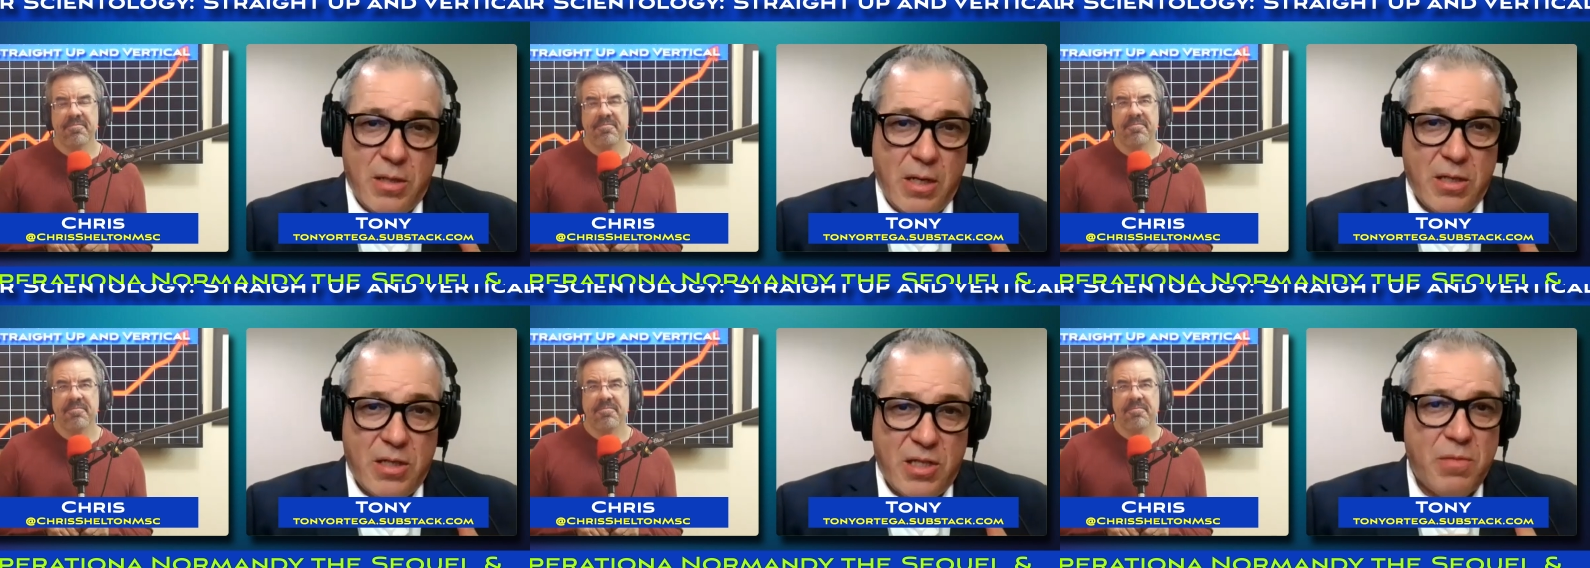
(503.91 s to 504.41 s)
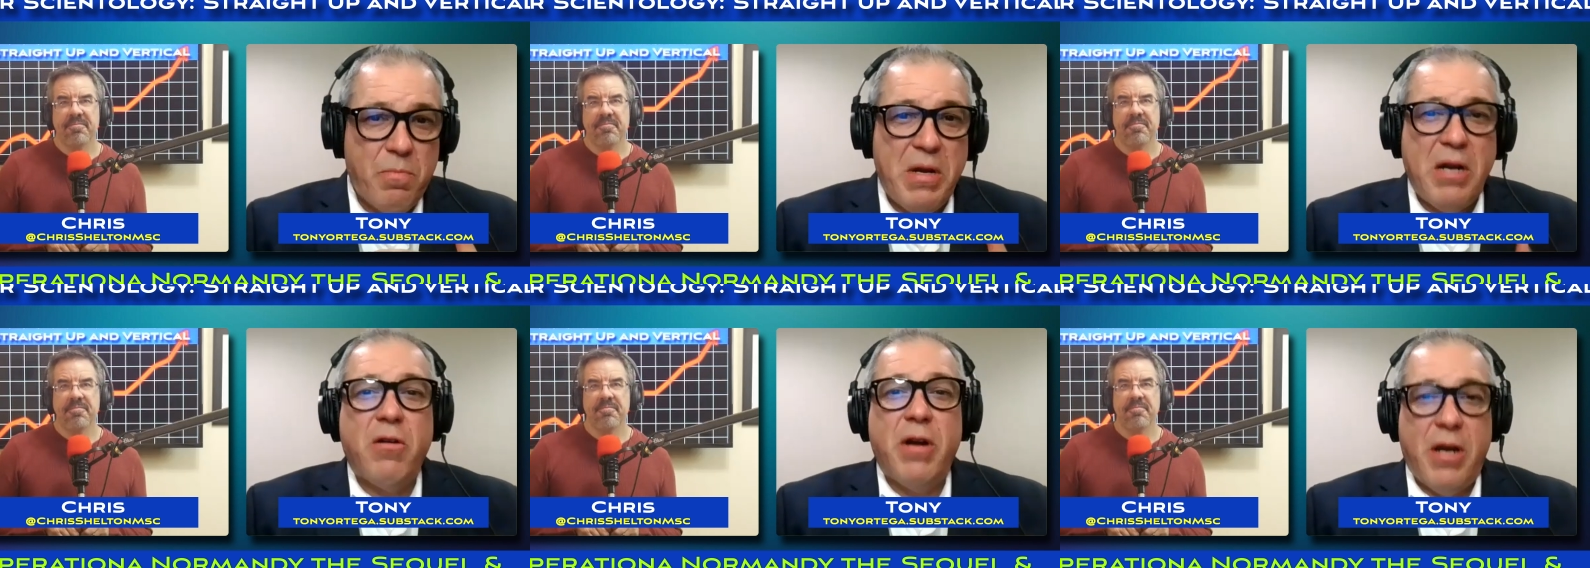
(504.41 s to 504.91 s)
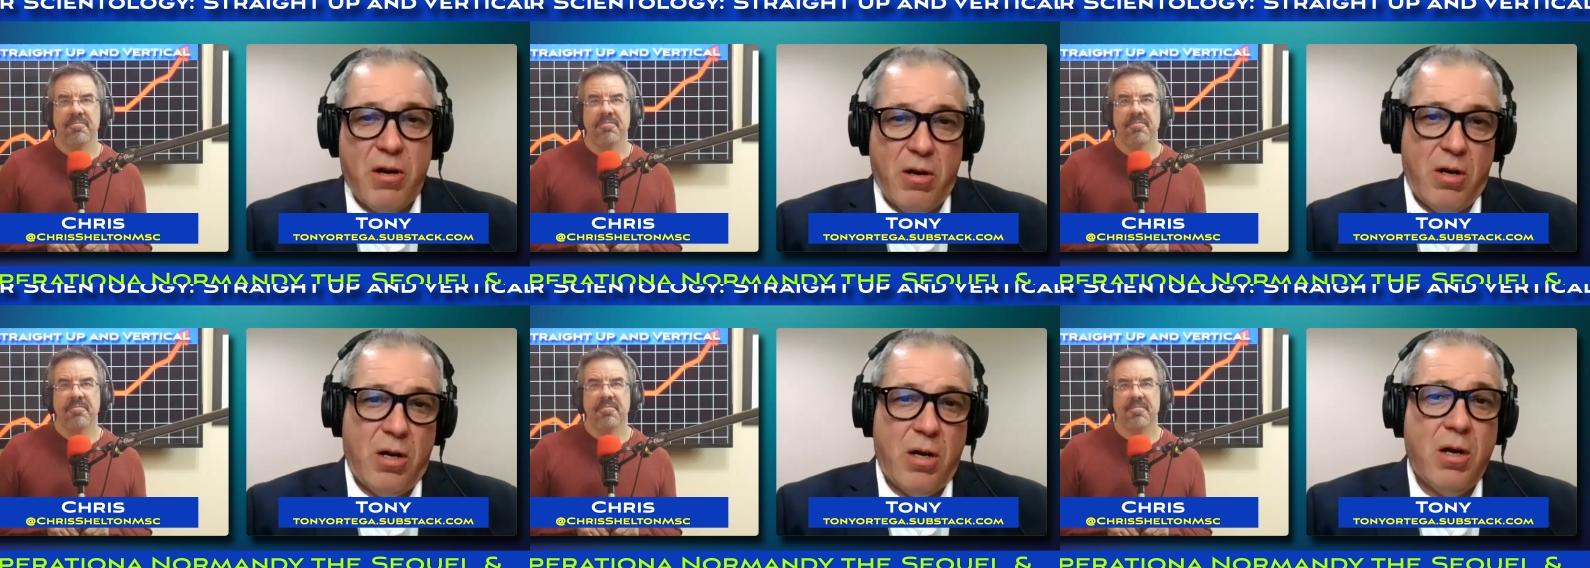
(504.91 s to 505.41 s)
Speaker 1: smearing
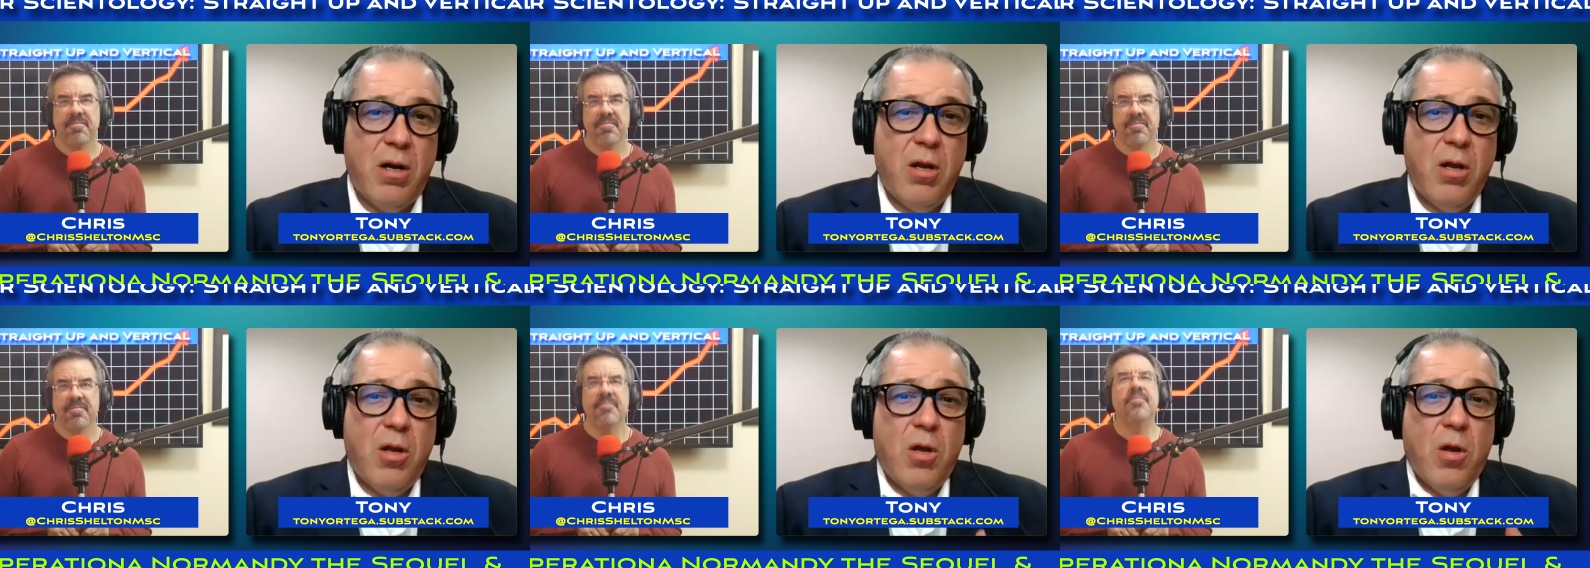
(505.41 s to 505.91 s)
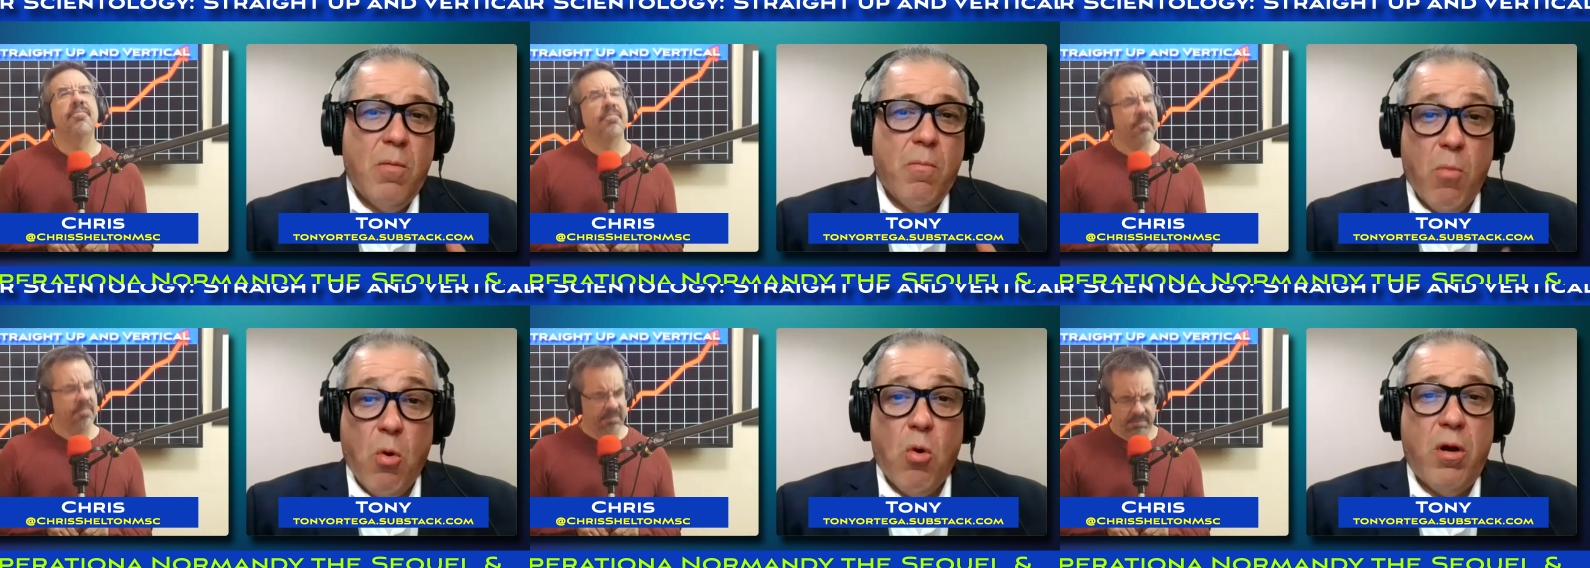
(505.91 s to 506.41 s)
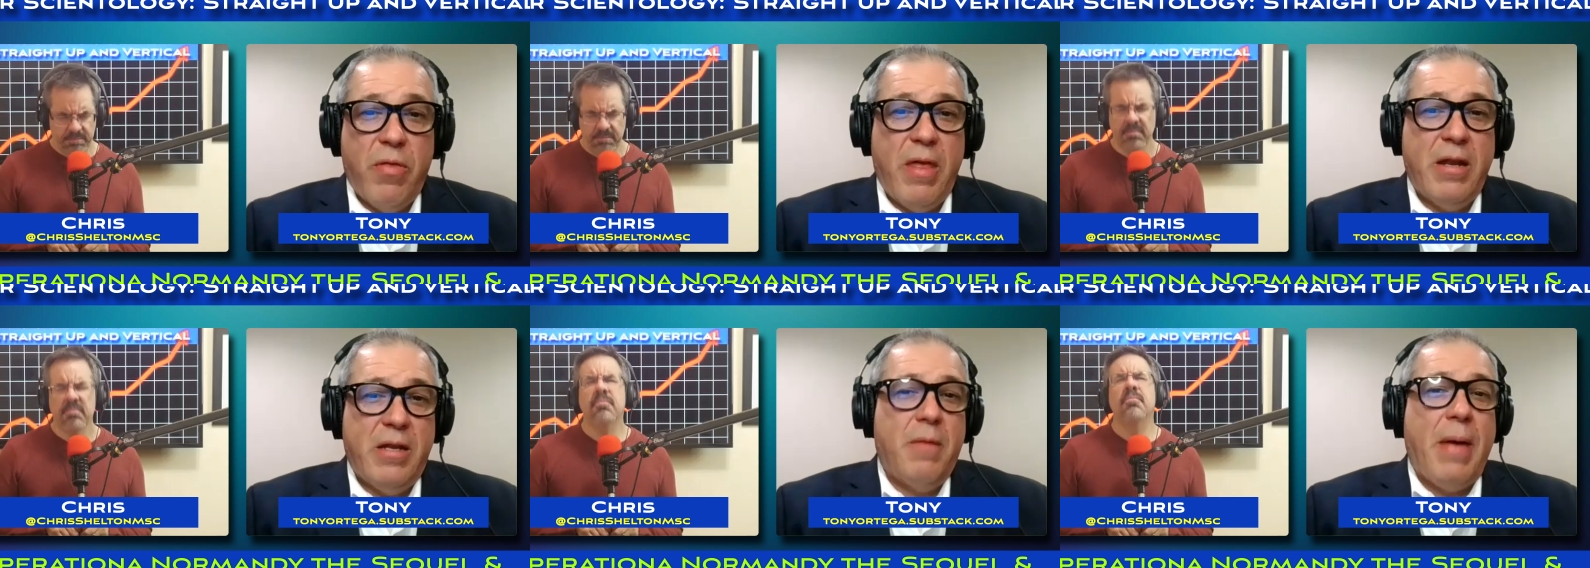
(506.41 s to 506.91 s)
her more
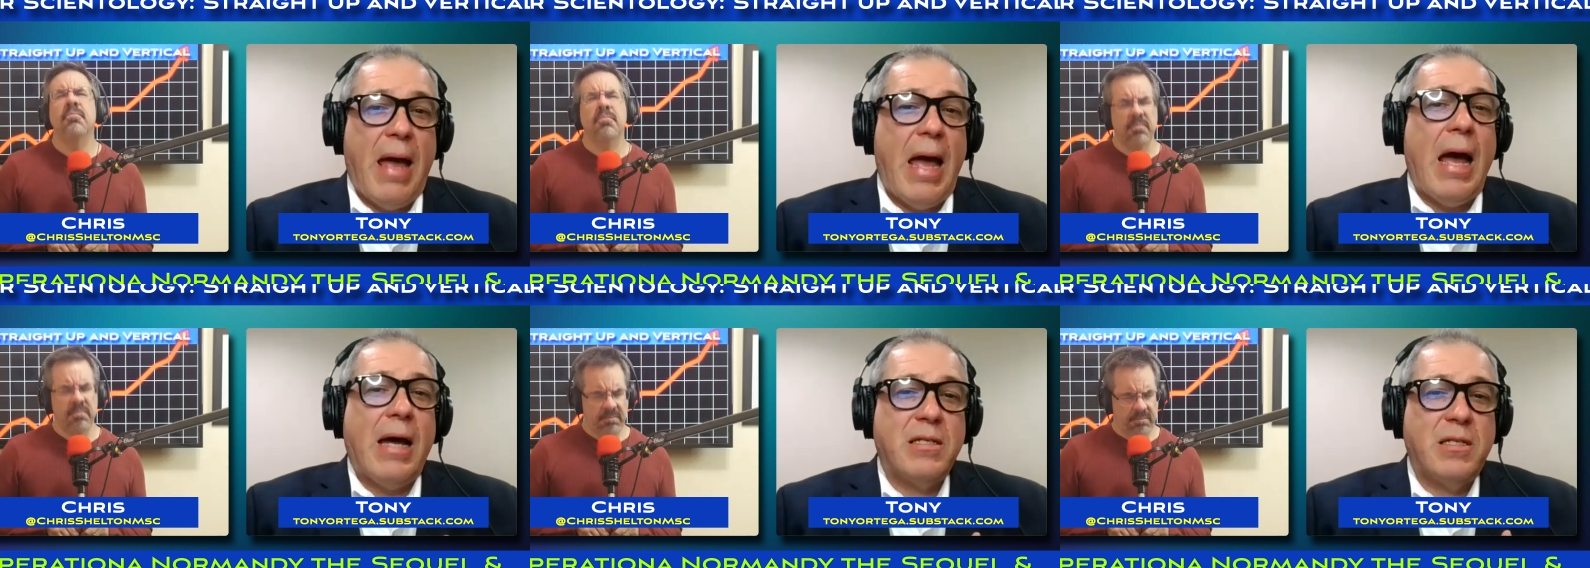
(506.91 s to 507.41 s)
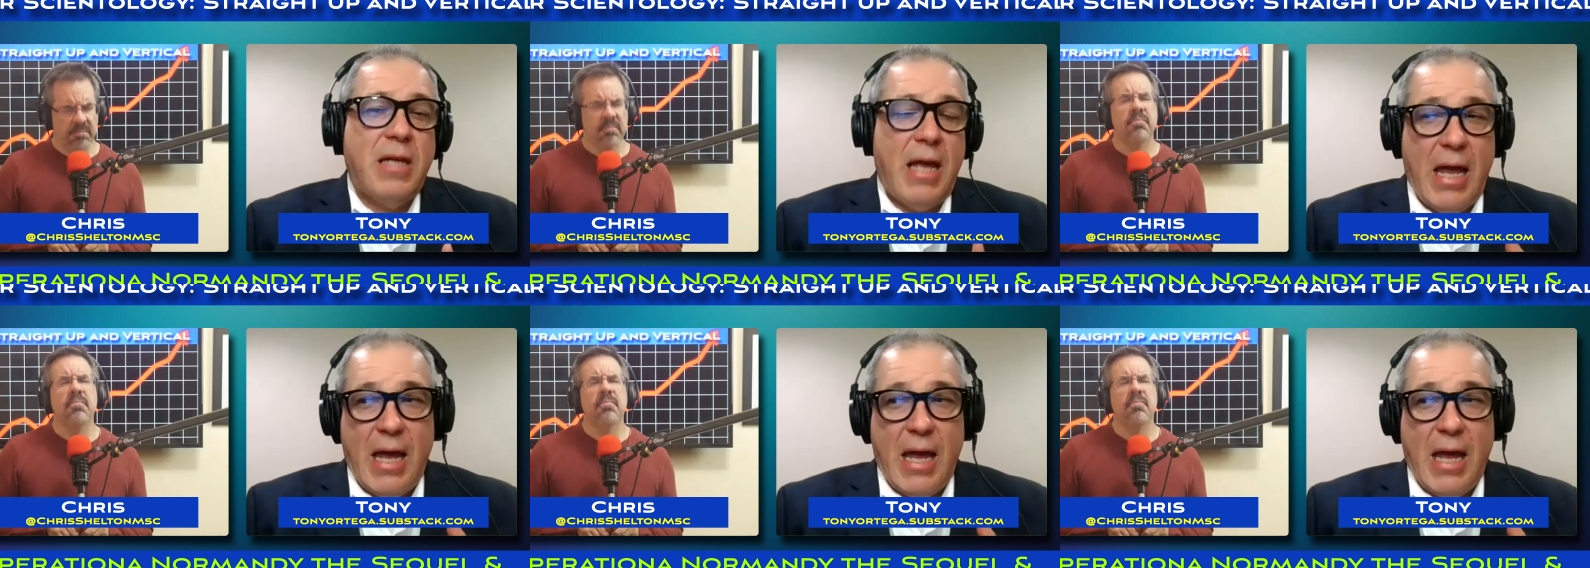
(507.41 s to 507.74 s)
than in the past.